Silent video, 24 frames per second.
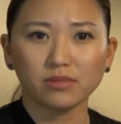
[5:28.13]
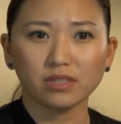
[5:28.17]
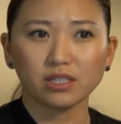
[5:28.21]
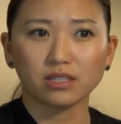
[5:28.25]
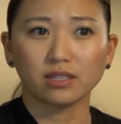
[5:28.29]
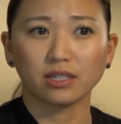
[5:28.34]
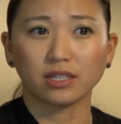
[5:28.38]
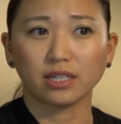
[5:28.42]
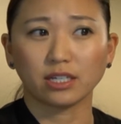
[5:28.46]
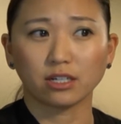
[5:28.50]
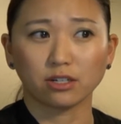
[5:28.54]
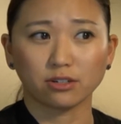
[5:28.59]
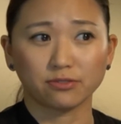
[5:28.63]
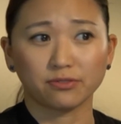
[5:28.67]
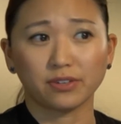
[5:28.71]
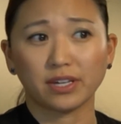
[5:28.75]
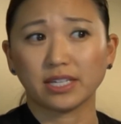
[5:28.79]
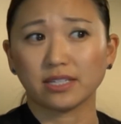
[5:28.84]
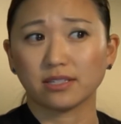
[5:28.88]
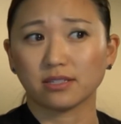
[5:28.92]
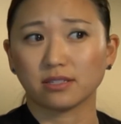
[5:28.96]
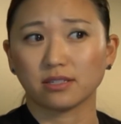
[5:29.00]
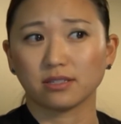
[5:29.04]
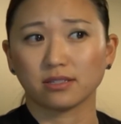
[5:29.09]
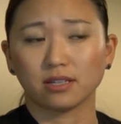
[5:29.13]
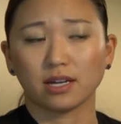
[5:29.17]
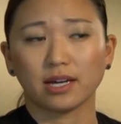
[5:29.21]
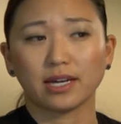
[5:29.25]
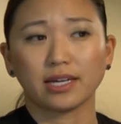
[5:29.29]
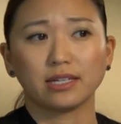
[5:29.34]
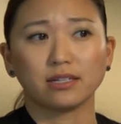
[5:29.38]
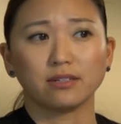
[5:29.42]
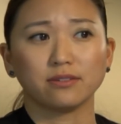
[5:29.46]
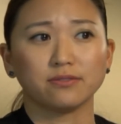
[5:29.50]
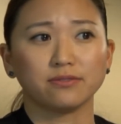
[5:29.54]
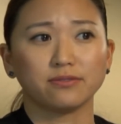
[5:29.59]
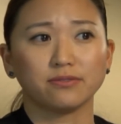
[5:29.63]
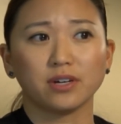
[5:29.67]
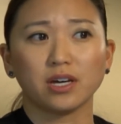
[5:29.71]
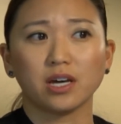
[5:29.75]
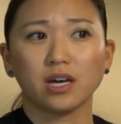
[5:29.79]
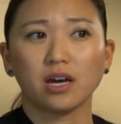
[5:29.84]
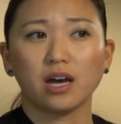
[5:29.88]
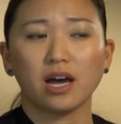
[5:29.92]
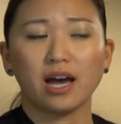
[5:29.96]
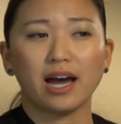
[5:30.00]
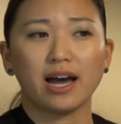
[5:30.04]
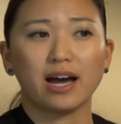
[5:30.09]
the interface design of
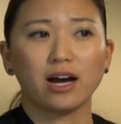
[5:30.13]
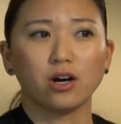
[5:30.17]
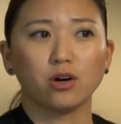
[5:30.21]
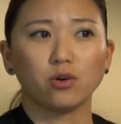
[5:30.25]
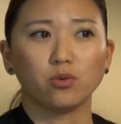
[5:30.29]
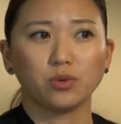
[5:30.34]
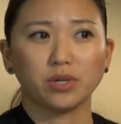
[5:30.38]
how